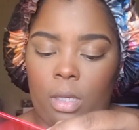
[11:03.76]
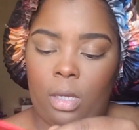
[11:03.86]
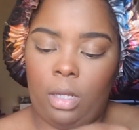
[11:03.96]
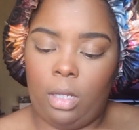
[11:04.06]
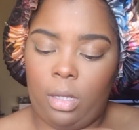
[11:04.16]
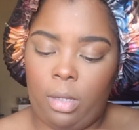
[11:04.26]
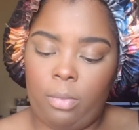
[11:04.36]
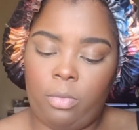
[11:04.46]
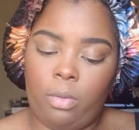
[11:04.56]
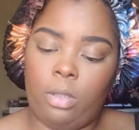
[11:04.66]
And it
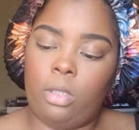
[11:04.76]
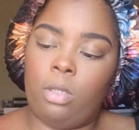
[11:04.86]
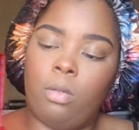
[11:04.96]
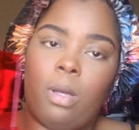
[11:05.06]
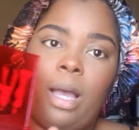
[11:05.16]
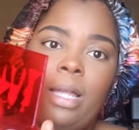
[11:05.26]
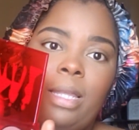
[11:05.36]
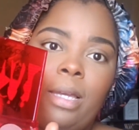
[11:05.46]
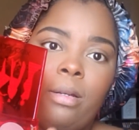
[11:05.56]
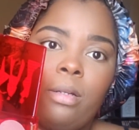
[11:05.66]
comes with two
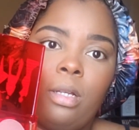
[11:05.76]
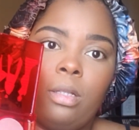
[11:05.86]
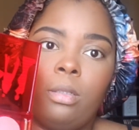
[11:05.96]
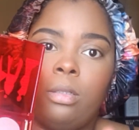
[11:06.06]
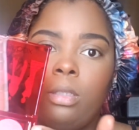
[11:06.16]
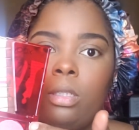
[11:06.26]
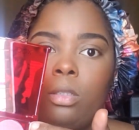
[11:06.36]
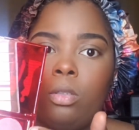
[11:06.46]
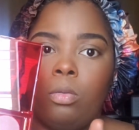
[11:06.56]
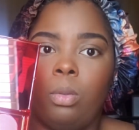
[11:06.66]
highlighter colors and
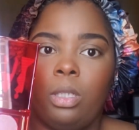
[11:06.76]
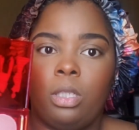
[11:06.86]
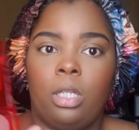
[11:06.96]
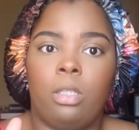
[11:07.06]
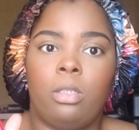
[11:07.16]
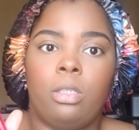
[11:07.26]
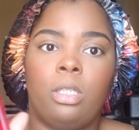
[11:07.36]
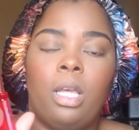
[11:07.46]
two blush colors.